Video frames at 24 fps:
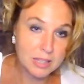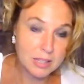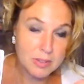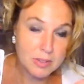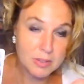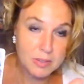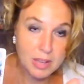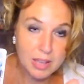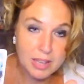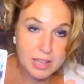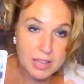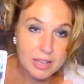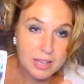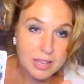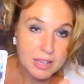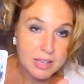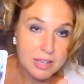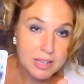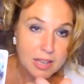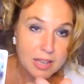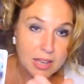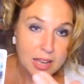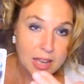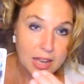okay,
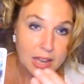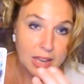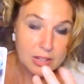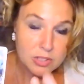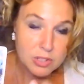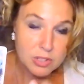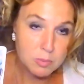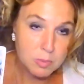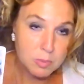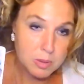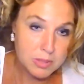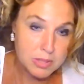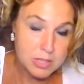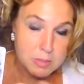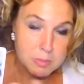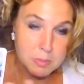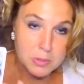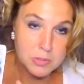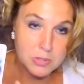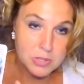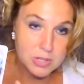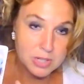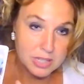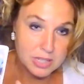I actually want this
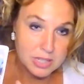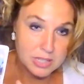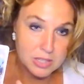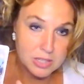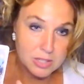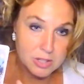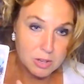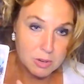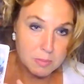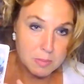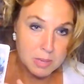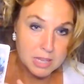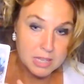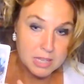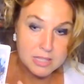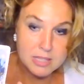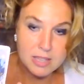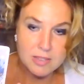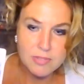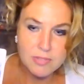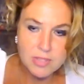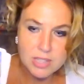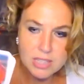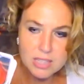person to get to know me. Because I
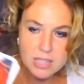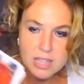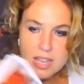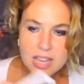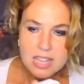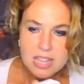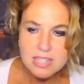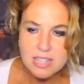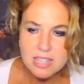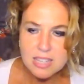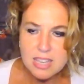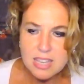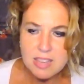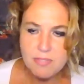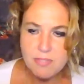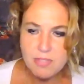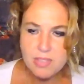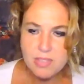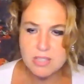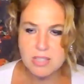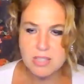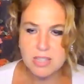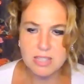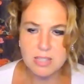feel, it's like he
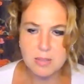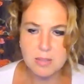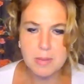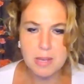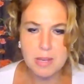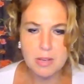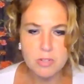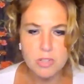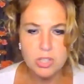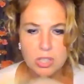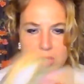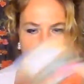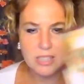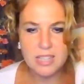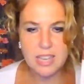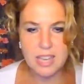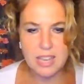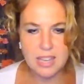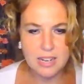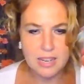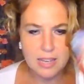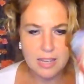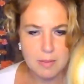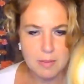feels like somehow she'll
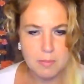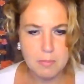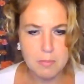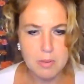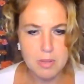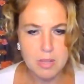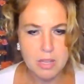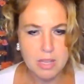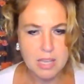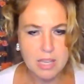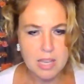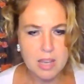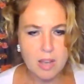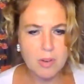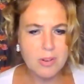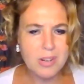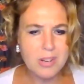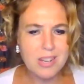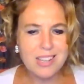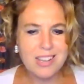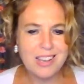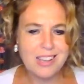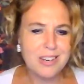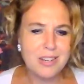get him. He
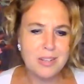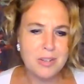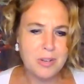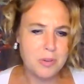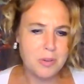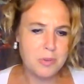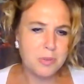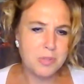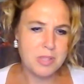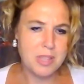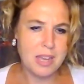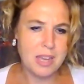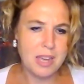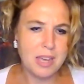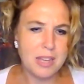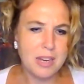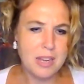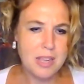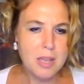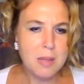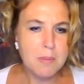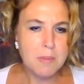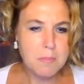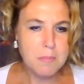already kind of knows that,
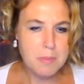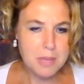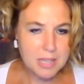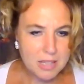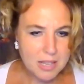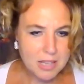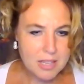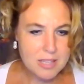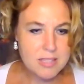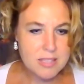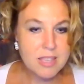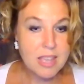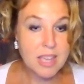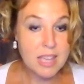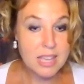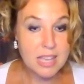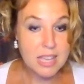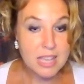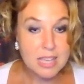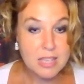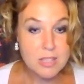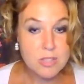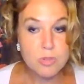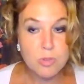because
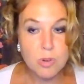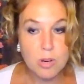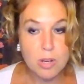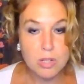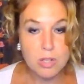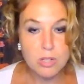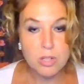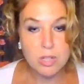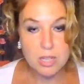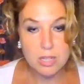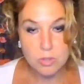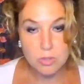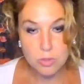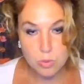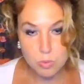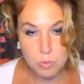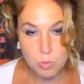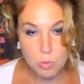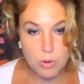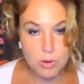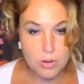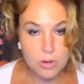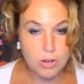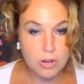he's drawn
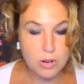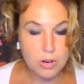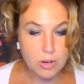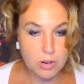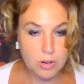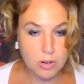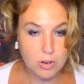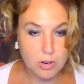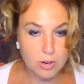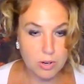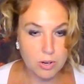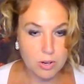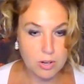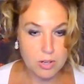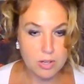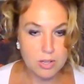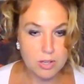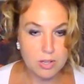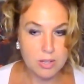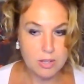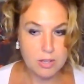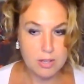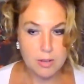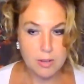toward her.
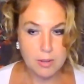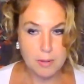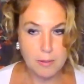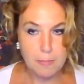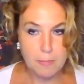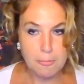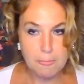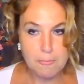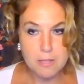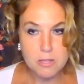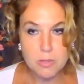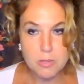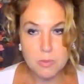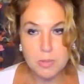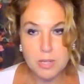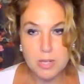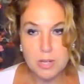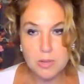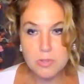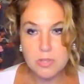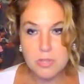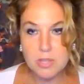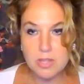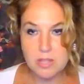So he
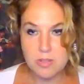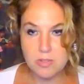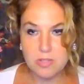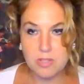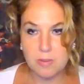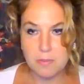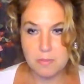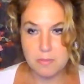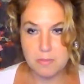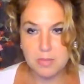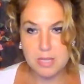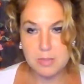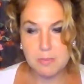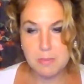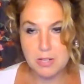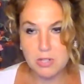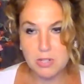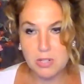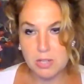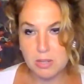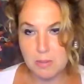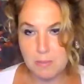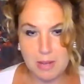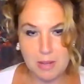knows that there's something
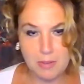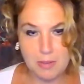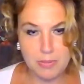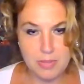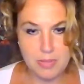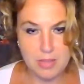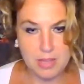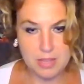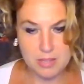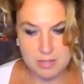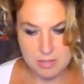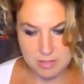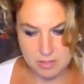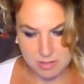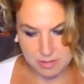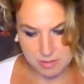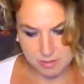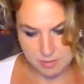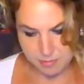special about this.